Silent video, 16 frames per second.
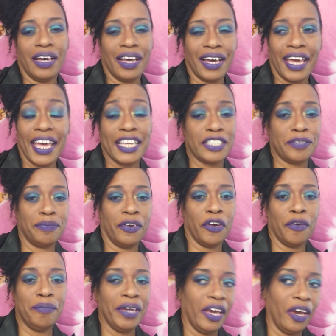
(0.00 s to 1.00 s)
guess
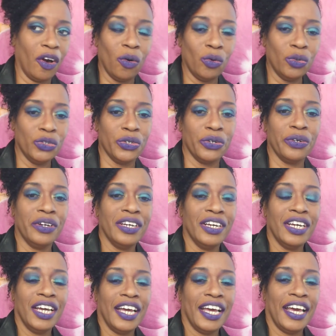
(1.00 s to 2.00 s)
her being older
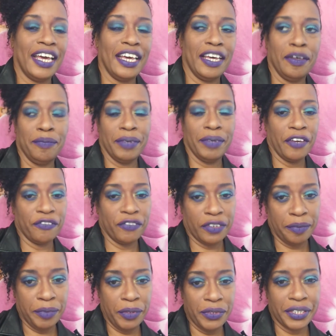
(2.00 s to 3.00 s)
and being from the
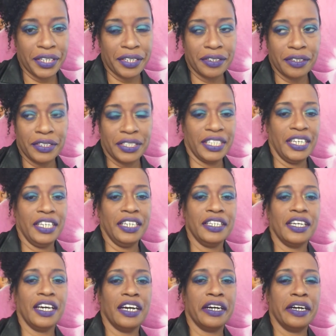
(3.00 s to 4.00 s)
music scene
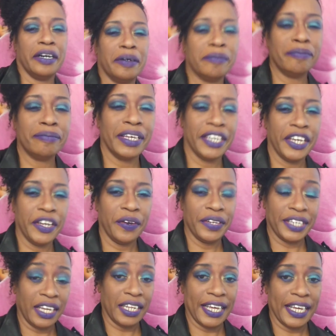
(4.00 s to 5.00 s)
here in
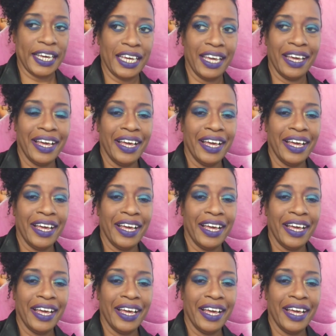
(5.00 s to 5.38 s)
LA,